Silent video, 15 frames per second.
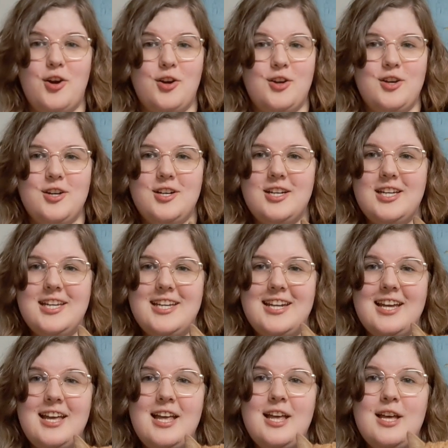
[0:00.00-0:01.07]
good,
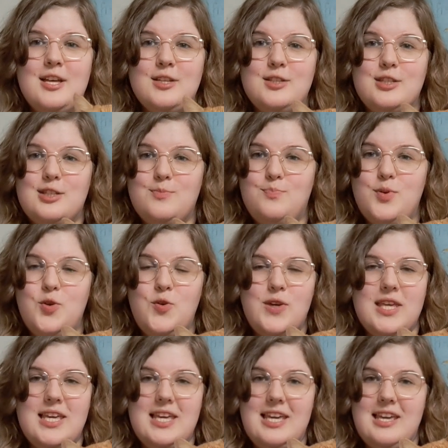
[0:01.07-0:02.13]

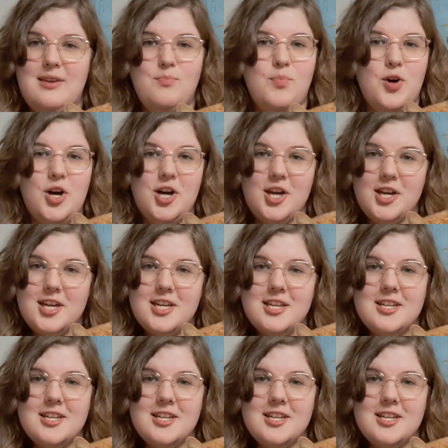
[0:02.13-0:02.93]
spooky book